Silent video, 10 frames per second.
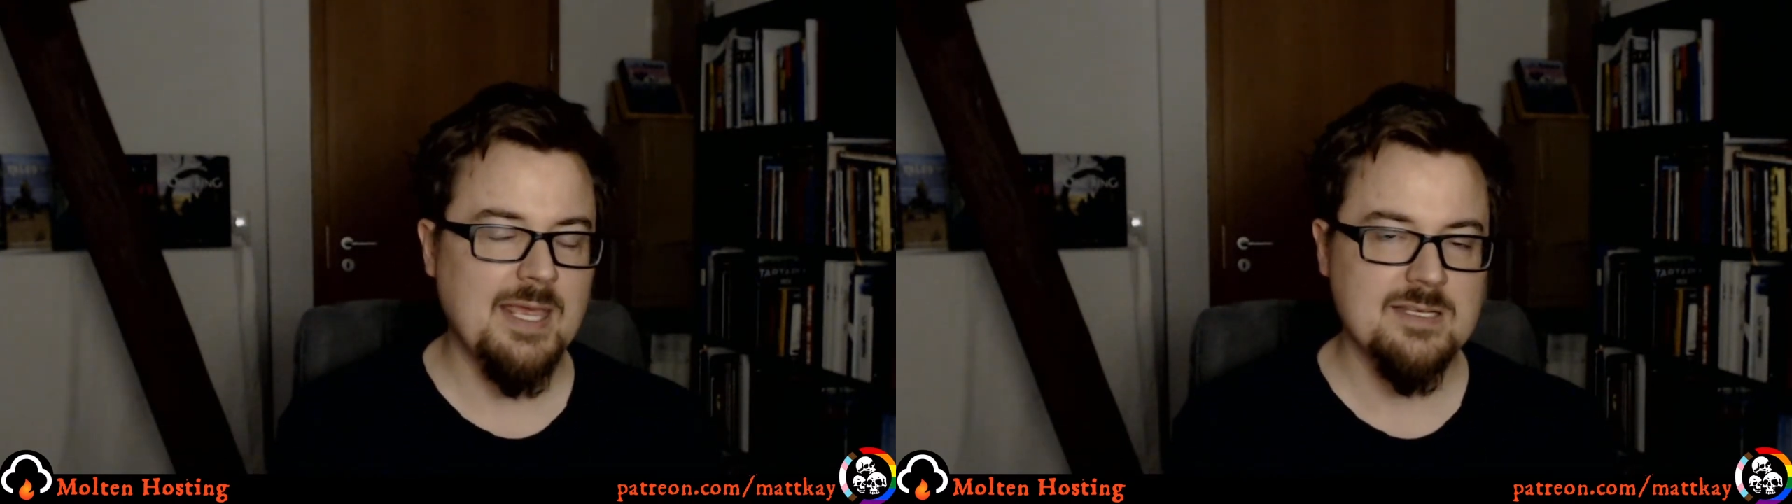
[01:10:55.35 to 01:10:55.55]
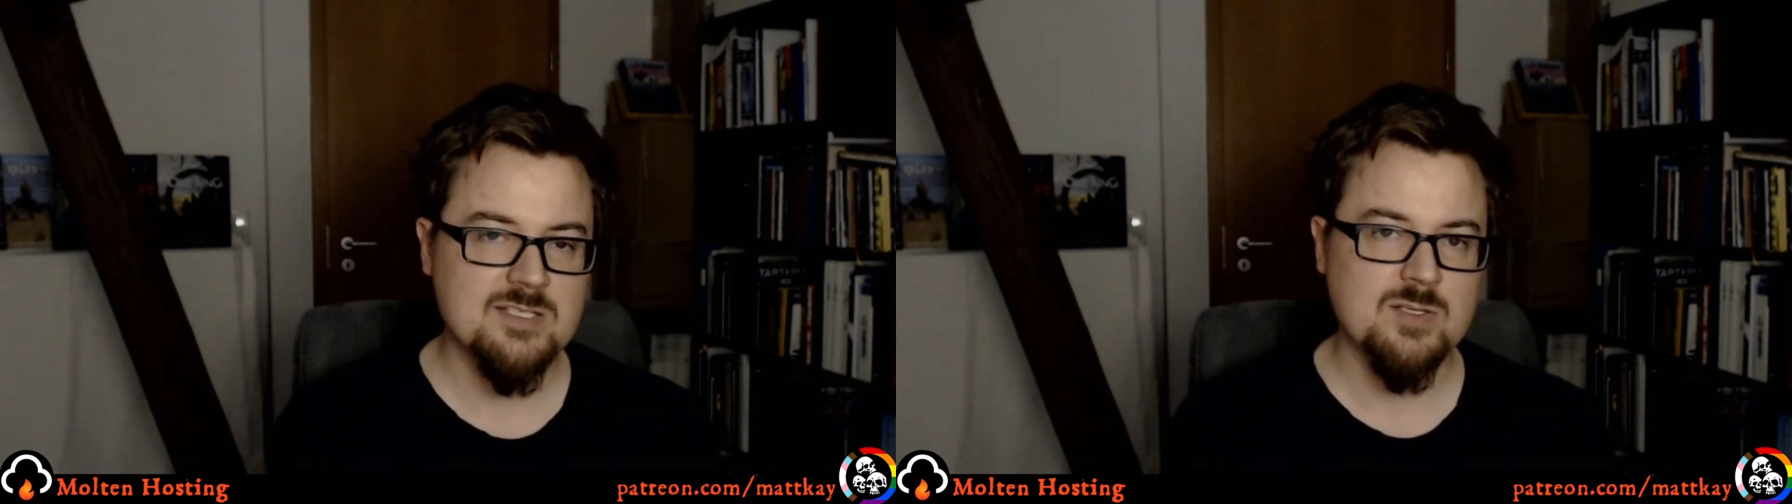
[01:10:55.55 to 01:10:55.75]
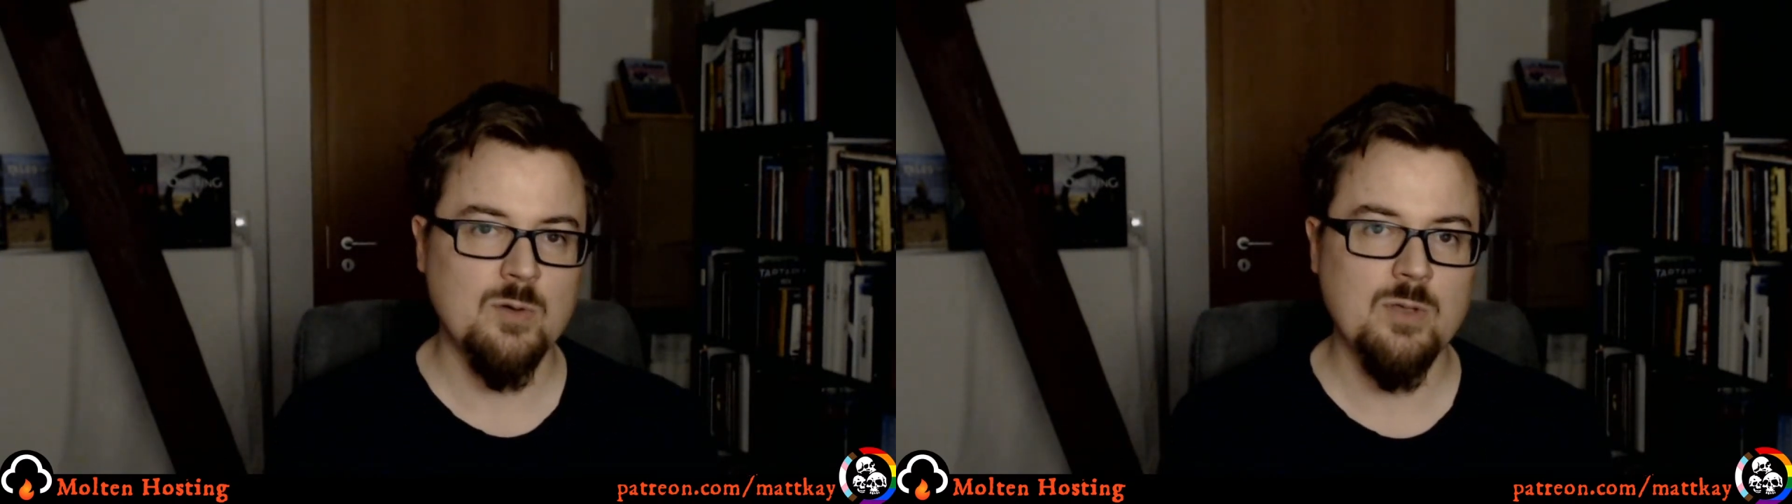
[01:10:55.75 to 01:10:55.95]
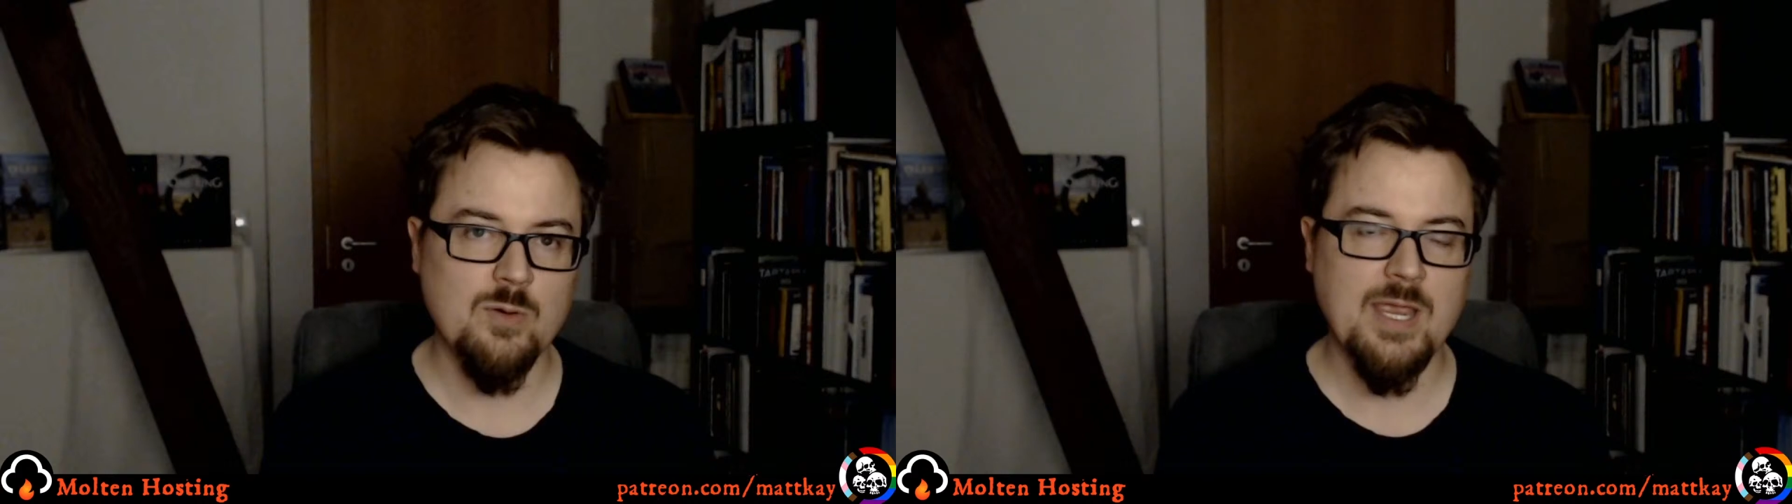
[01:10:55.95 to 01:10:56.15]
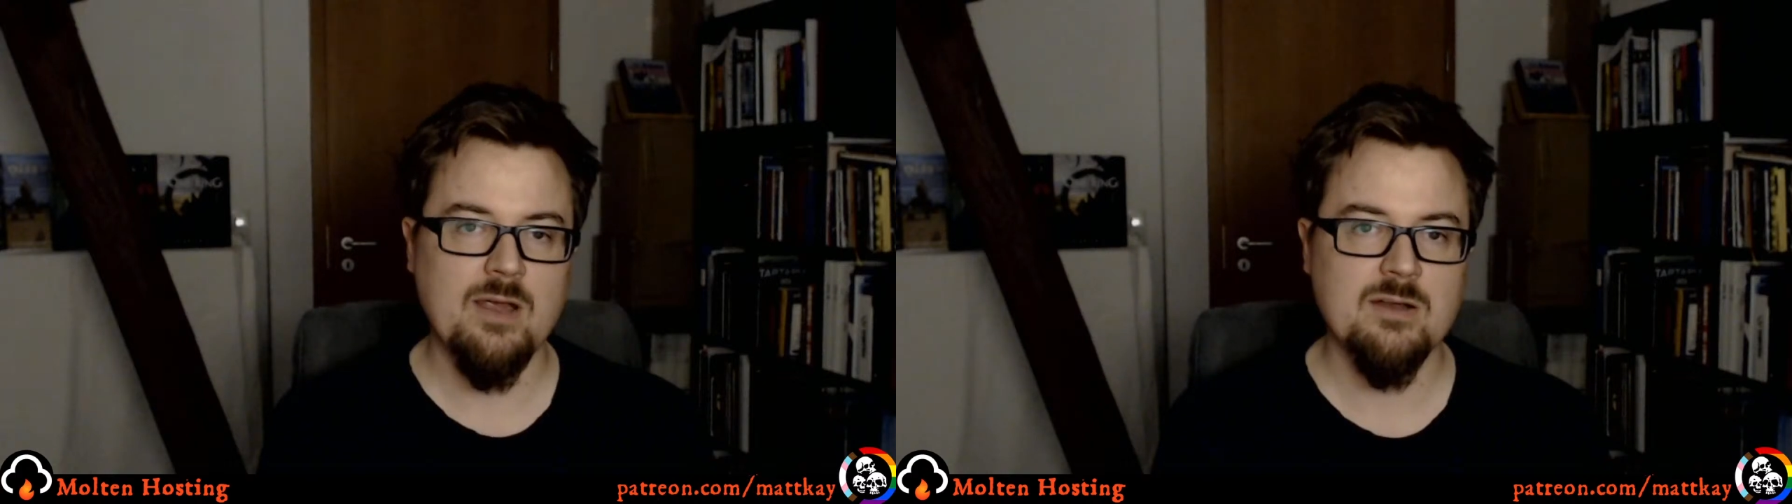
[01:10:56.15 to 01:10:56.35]
solo
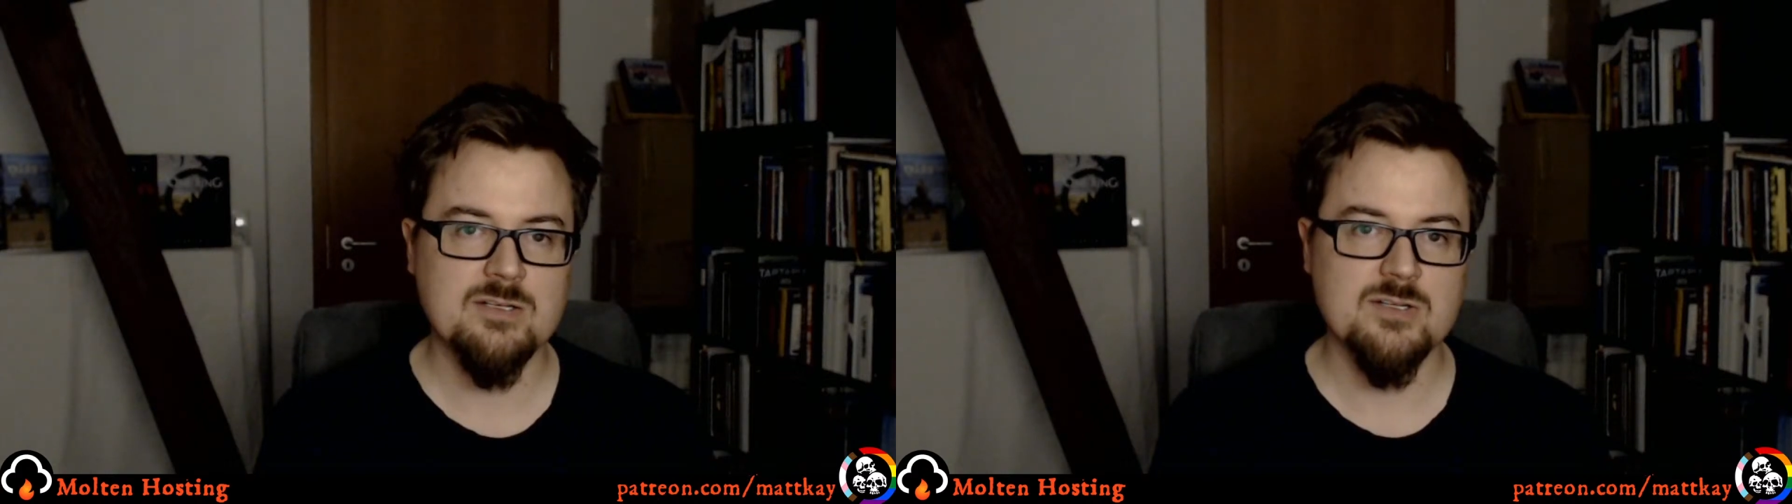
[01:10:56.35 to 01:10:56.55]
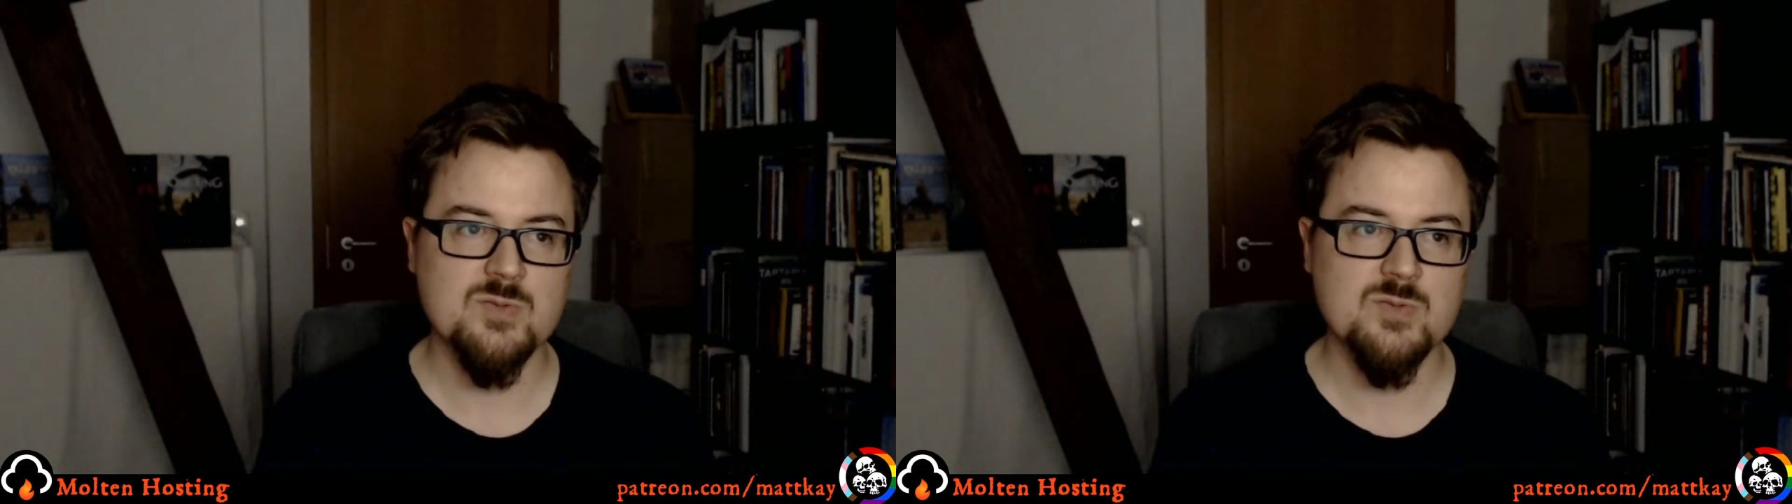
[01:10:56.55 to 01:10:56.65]
characters,